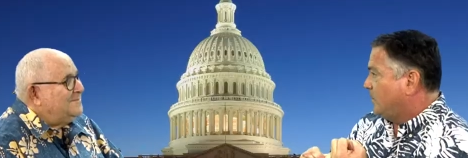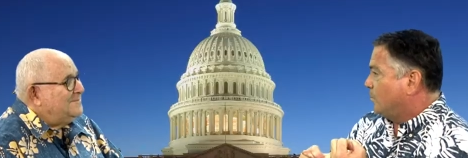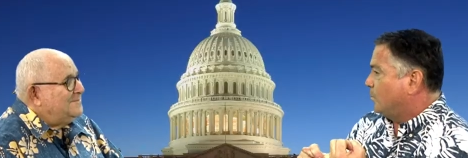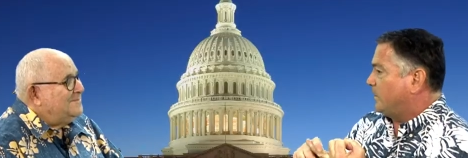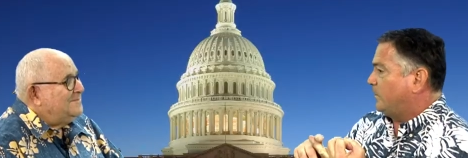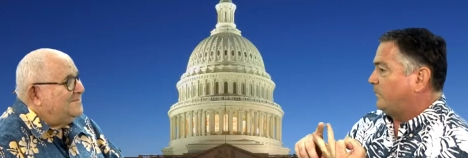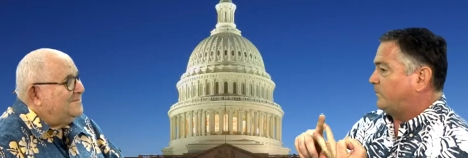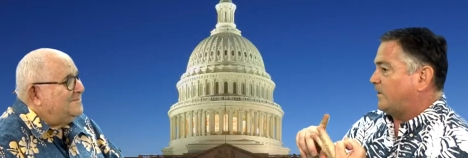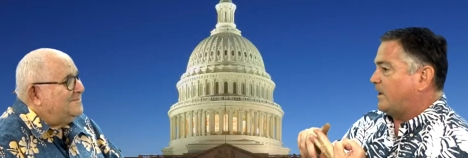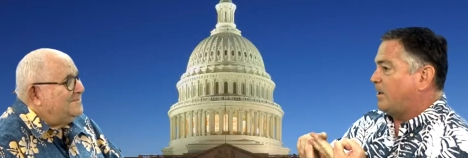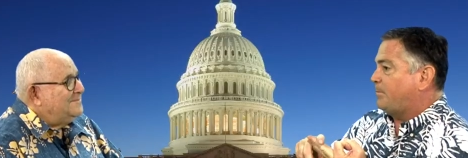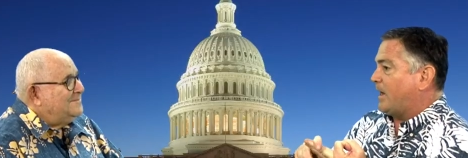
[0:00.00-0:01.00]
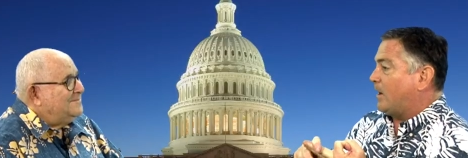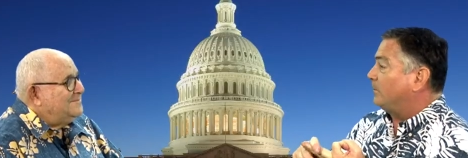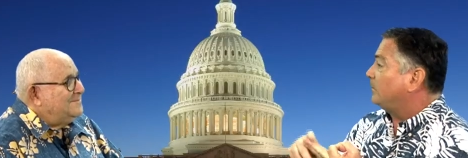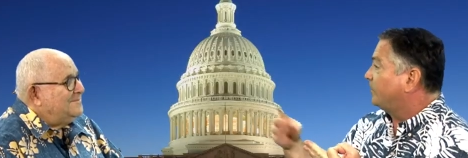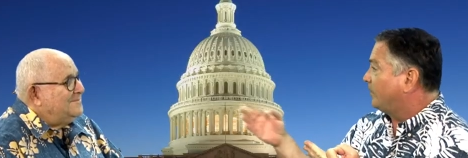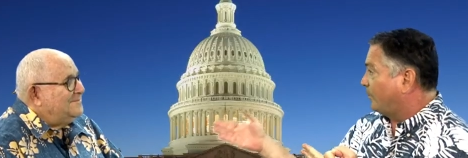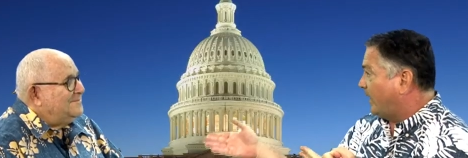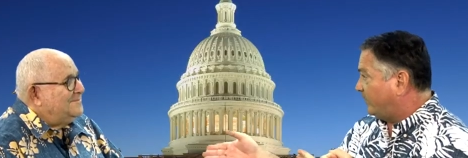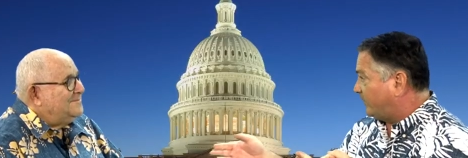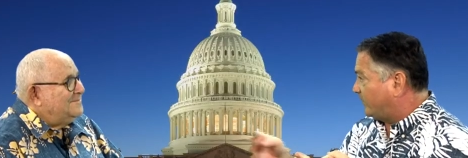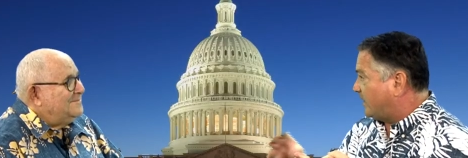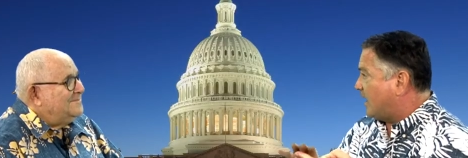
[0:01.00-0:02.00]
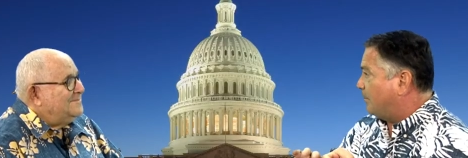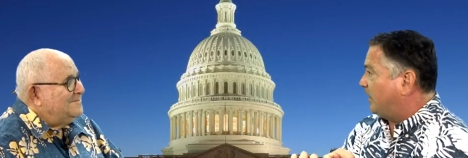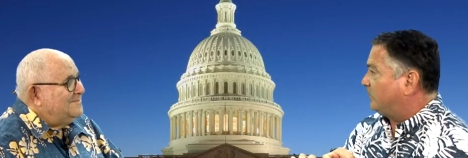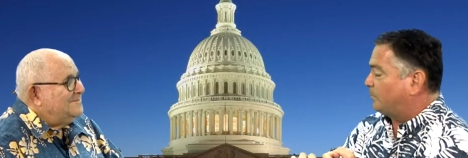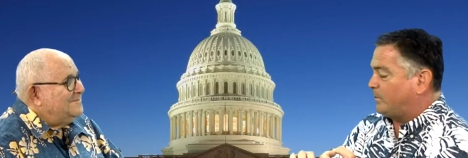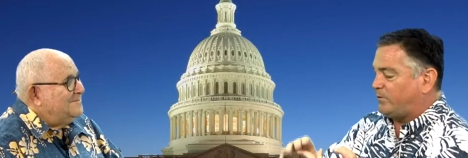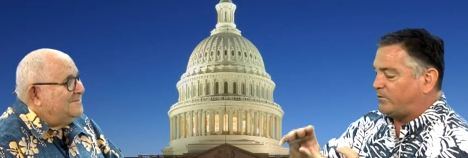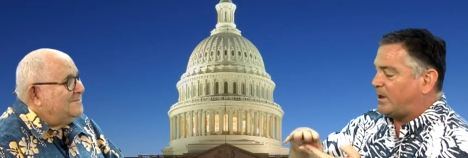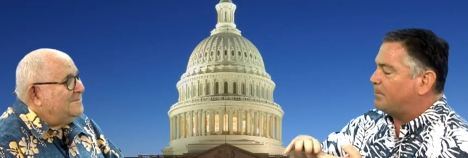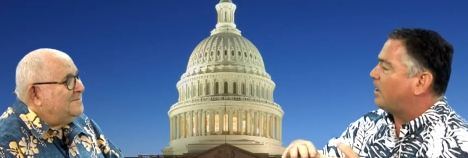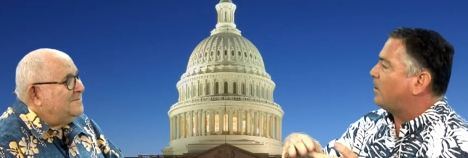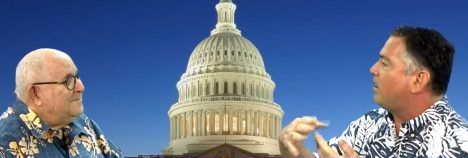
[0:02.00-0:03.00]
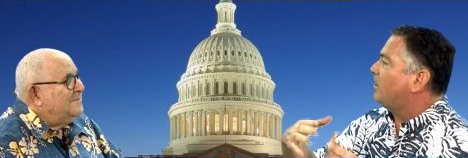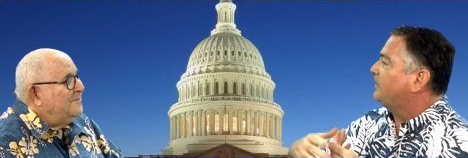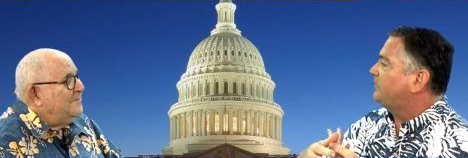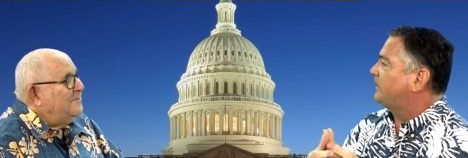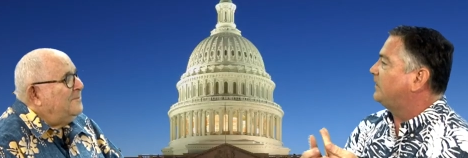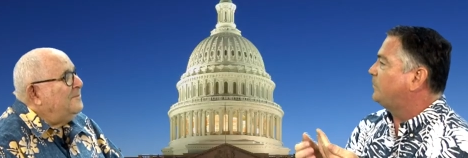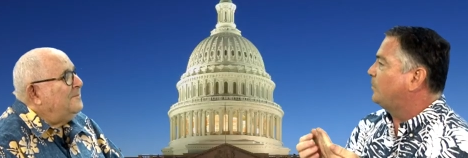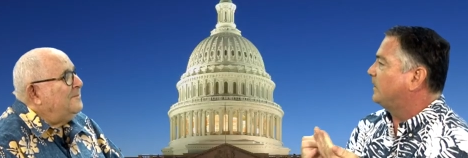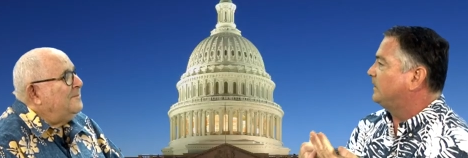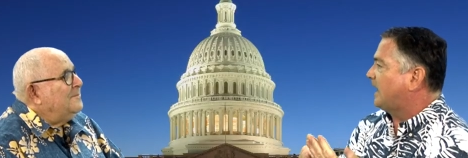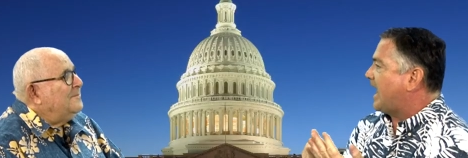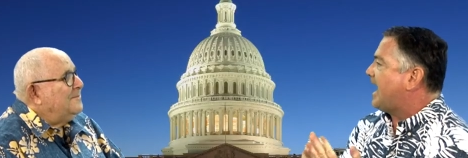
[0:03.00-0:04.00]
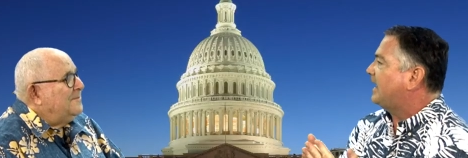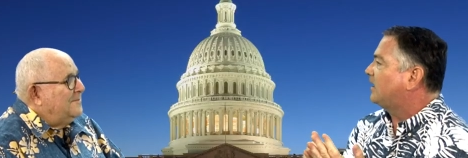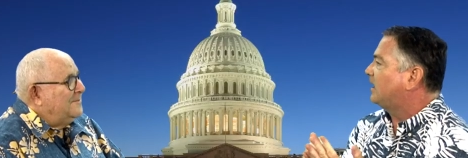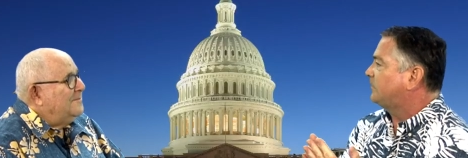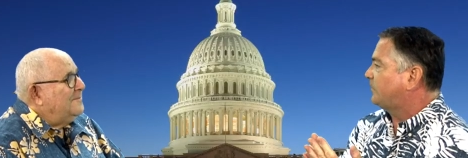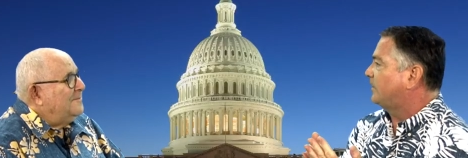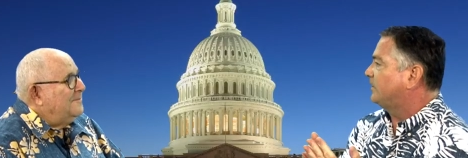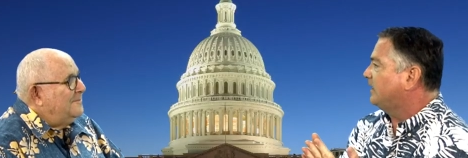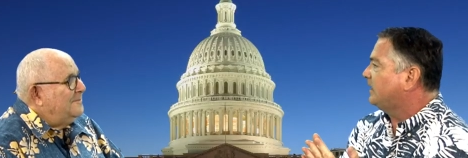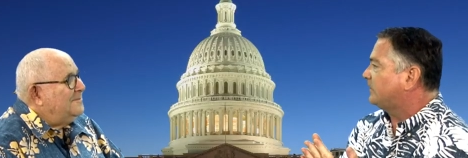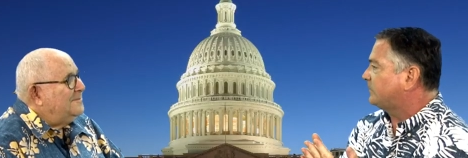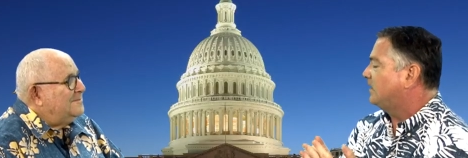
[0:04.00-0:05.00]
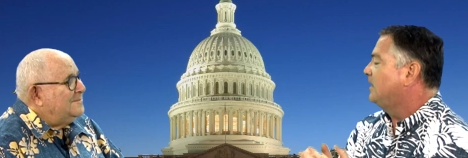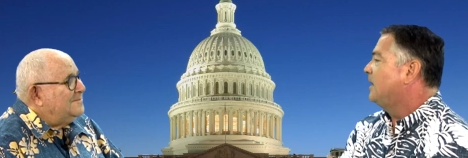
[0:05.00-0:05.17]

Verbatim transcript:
Speaker 1: What do you say about the racist comments? What do you say about all these things you can add onto the list